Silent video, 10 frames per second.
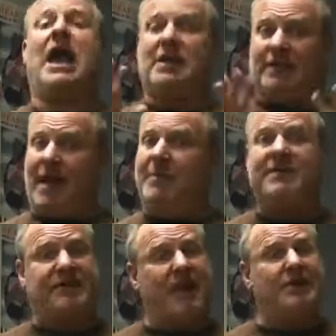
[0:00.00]
And let
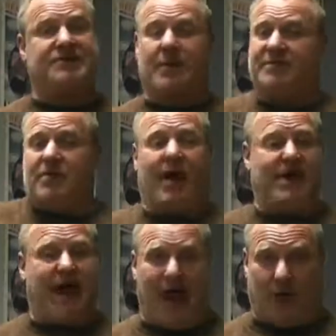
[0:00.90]
me tell you something
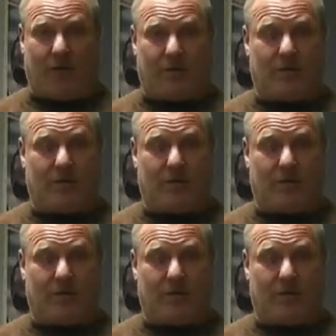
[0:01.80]
right now.